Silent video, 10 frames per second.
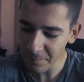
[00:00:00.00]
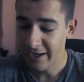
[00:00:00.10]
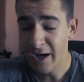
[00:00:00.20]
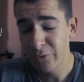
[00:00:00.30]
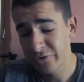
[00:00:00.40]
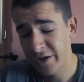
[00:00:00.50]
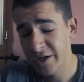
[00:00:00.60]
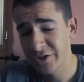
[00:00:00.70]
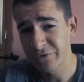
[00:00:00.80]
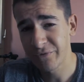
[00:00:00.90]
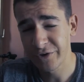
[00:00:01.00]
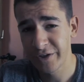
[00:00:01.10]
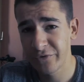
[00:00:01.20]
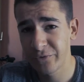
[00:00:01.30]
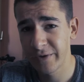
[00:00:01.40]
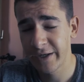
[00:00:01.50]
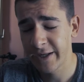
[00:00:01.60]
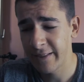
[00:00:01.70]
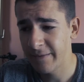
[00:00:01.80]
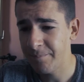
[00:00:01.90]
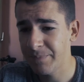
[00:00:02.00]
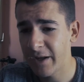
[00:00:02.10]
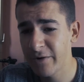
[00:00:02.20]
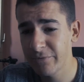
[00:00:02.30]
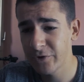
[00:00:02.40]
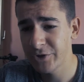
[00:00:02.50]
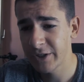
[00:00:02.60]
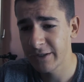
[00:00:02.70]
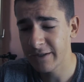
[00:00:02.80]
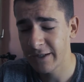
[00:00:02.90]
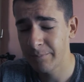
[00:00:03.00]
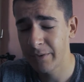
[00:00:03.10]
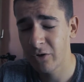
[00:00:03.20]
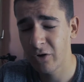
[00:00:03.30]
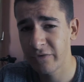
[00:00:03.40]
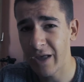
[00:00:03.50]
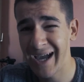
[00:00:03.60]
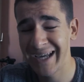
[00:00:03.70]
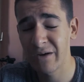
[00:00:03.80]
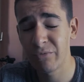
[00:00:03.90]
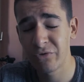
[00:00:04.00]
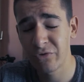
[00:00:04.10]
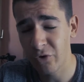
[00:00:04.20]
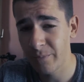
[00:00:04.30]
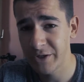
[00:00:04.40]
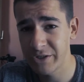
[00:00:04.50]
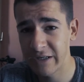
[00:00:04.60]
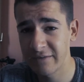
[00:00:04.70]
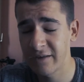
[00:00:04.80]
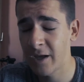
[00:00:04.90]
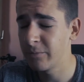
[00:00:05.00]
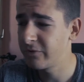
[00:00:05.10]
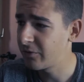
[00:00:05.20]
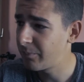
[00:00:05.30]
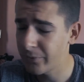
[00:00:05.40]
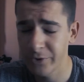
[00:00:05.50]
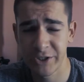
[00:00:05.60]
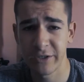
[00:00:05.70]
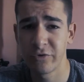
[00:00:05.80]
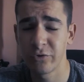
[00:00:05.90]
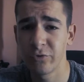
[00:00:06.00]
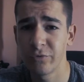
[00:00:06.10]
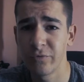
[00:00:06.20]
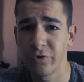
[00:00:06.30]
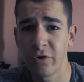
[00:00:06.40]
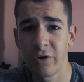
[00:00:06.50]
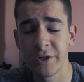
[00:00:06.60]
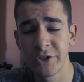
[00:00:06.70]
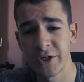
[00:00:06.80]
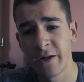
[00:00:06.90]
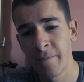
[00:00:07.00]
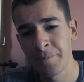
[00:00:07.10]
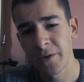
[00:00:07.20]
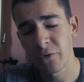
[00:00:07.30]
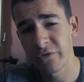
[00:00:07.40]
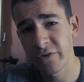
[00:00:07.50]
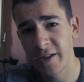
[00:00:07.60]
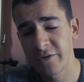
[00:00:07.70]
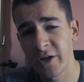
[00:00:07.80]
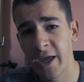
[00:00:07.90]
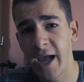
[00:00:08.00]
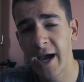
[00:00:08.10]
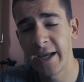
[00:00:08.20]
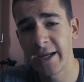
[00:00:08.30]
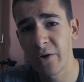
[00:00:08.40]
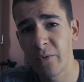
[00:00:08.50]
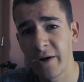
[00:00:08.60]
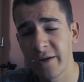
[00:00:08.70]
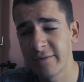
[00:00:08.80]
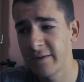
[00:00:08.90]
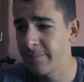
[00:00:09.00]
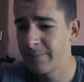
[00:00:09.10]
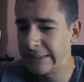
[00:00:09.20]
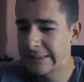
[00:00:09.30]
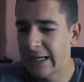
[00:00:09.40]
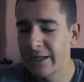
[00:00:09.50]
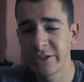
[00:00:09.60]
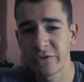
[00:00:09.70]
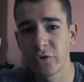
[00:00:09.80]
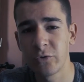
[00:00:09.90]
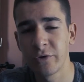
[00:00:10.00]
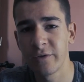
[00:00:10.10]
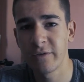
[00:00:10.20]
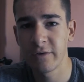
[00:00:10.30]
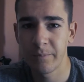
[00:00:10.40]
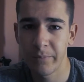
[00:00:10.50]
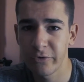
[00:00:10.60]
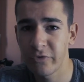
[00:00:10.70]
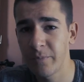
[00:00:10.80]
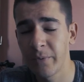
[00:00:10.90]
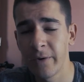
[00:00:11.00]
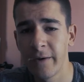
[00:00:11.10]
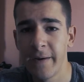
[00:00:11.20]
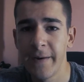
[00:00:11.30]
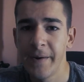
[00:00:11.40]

Now schedule for this weekend. Unfortunately, because I have so much exams and projects to do for college, on Saturday I have one exam that I just couldn't postpone.